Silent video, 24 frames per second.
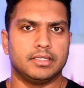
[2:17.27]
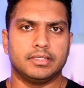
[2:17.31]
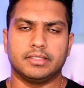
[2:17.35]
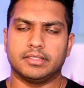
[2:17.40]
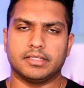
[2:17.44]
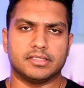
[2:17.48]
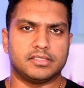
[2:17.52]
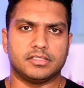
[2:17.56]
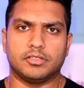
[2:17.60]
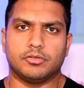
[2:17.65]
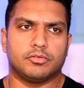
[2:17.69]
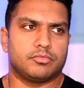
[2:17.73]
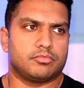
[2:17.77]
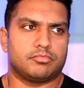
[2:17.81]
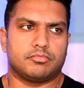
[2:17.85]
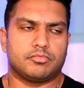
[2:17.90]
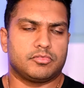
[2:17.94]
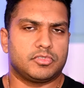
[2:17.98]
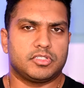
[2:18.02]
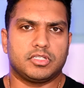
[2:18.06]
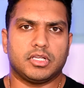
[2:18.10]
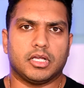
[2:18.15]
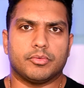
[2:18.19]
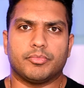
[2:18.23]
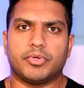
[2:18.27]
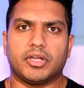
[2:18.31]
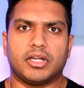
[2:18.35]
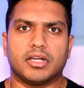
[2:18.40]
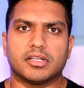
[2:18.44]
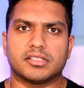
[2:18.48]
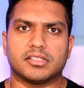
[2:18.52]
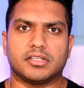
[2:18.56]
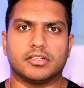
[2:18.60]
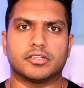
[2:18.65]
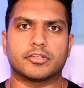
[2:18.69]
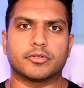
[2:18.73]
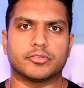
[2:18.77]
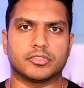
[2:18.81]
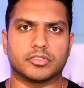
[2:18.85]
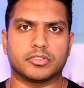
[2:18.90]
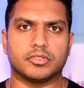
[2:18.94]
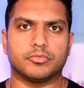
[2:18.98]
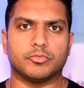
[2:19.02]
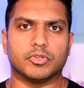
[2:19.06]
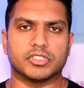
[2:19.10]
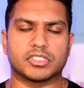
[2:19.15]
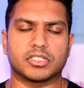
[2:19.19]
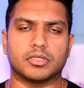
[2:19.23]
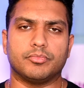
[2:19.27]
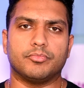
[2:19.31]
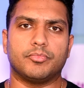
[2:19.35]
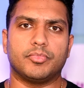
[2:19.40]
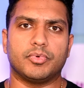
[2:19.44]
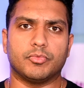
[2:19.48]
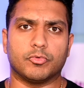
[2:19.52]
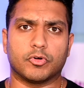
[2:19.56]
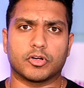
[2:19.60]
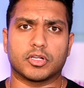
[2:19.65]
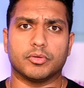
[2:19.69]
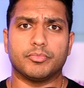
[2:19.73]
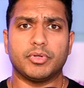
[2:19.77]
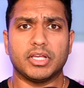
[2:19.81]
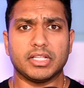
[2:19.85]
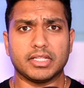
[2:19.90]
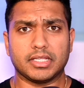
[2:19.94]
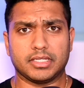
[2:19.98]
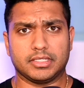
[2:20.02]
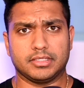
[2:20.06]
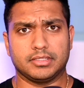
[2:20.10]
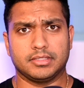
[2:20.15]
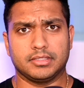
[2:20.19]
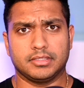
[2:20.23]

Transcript: there's no comparison in terms of what's more compelling.